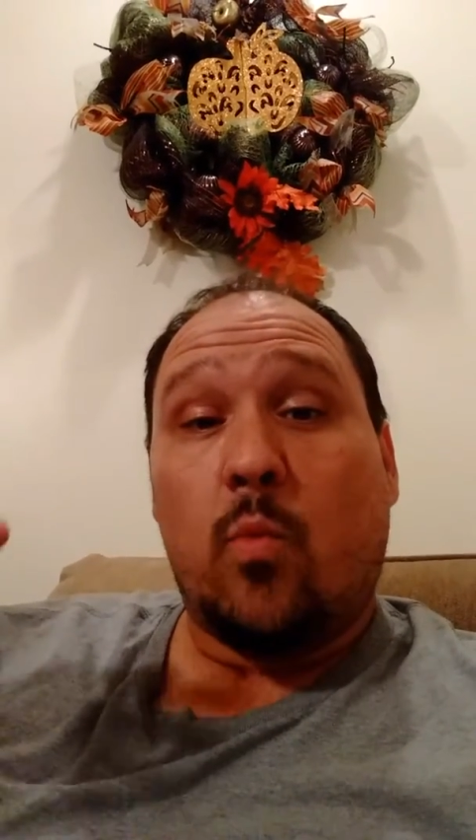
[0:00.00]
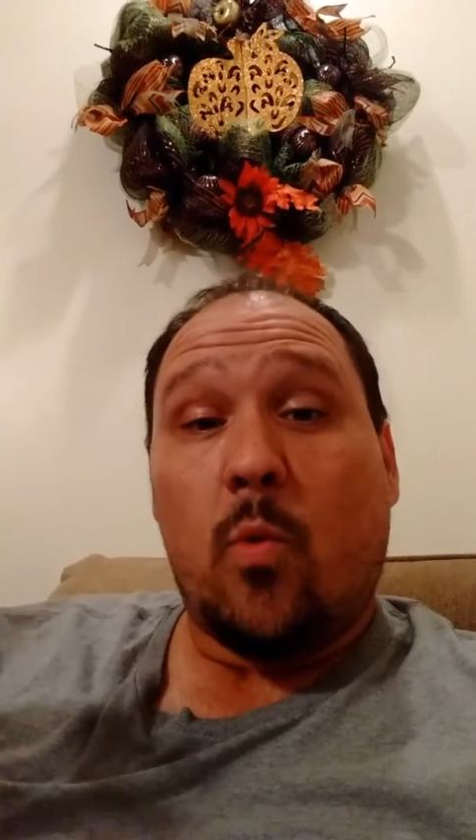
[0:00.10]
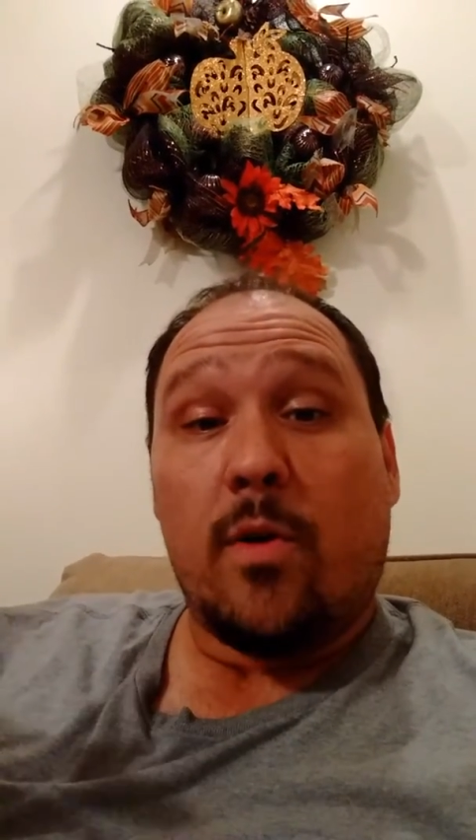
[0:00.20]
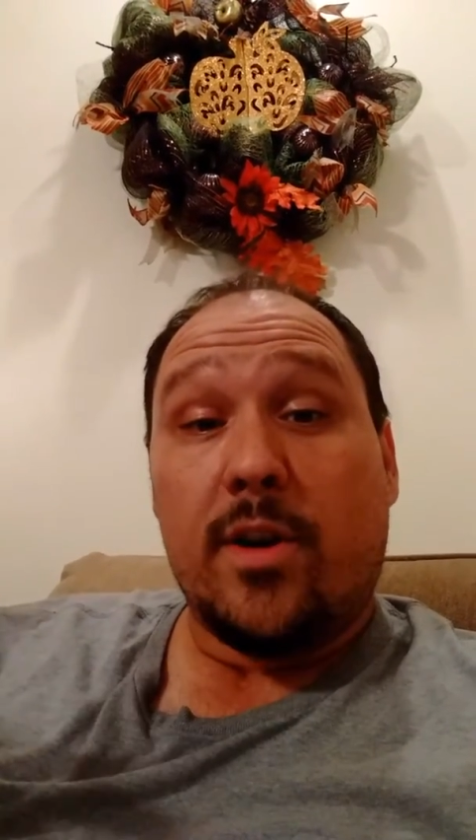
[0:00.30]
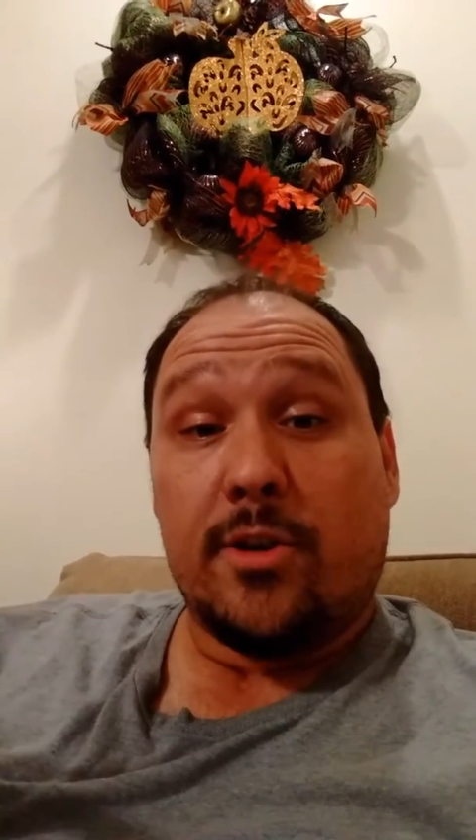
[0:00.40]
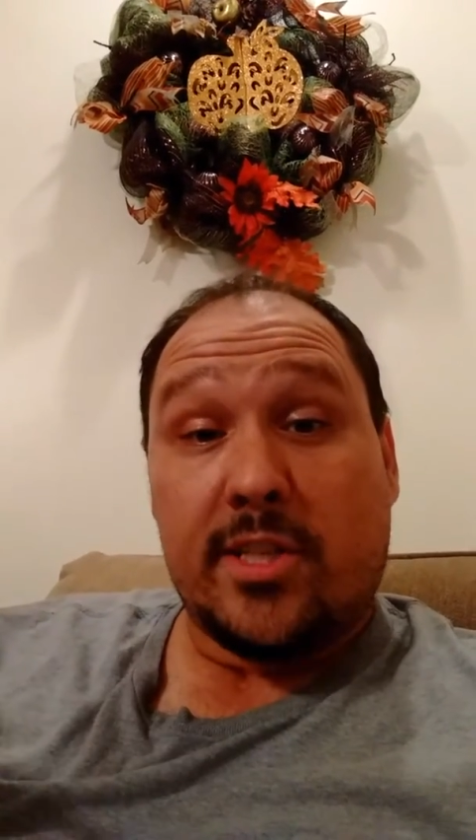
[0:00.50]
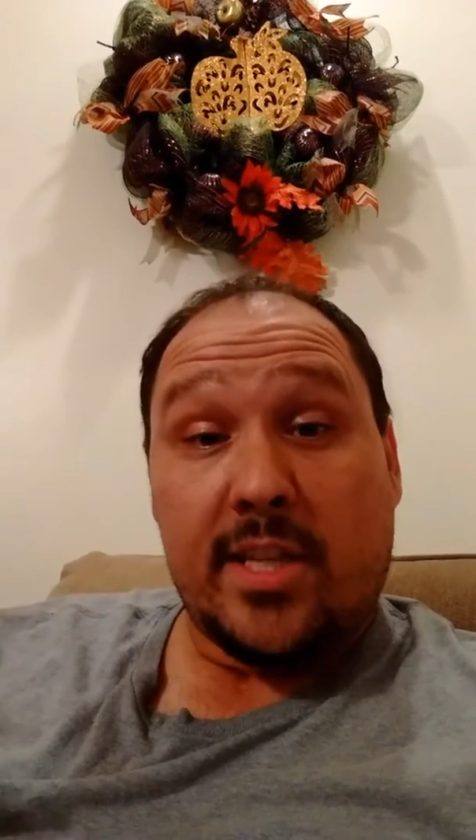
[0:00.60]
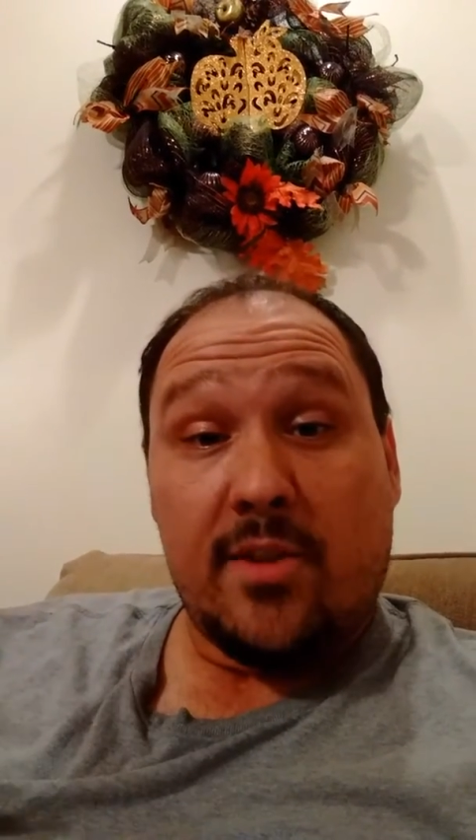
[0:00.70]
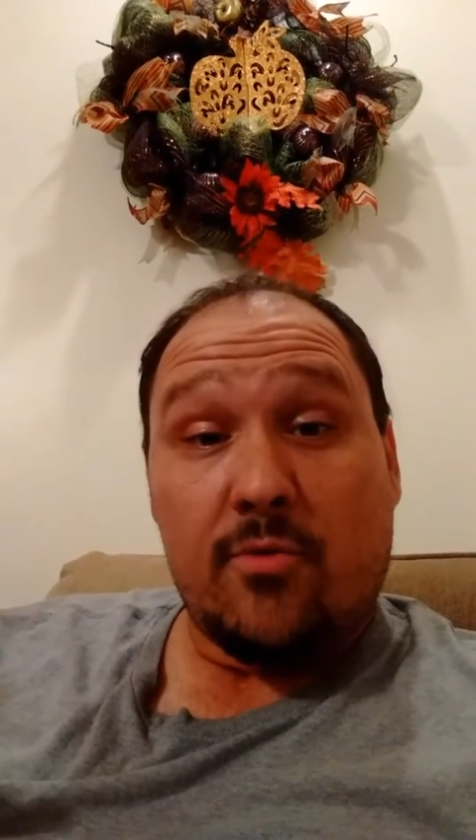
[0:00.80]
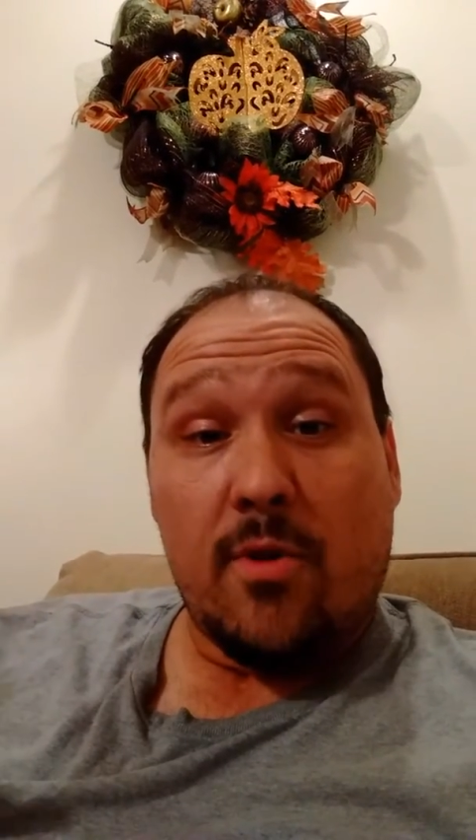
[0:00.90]
warrior
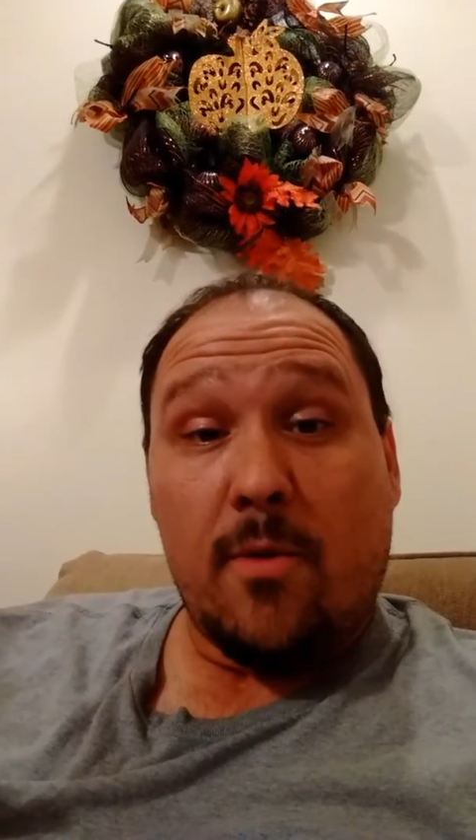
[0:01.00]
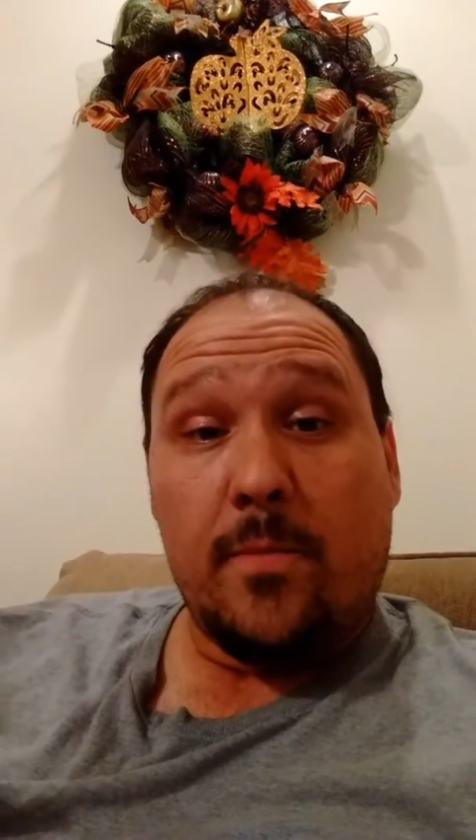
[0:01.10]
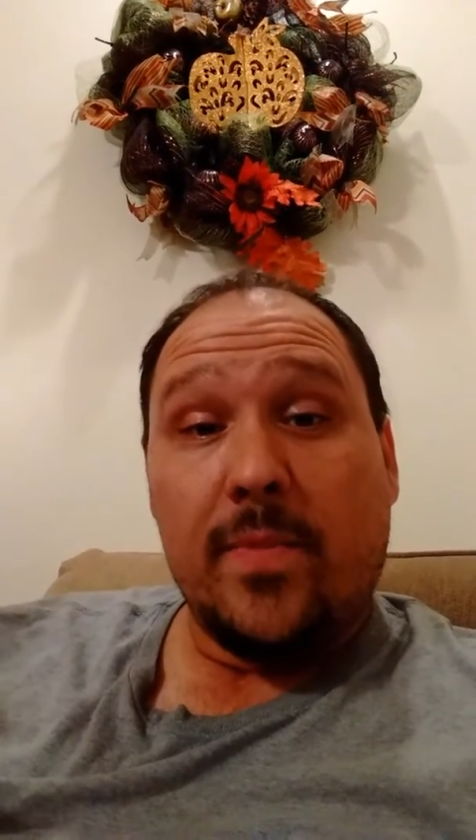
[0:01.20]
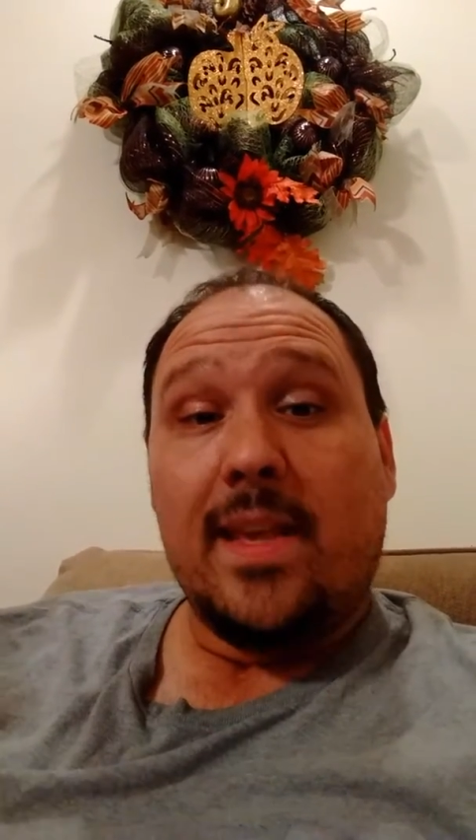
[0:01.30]
syndrome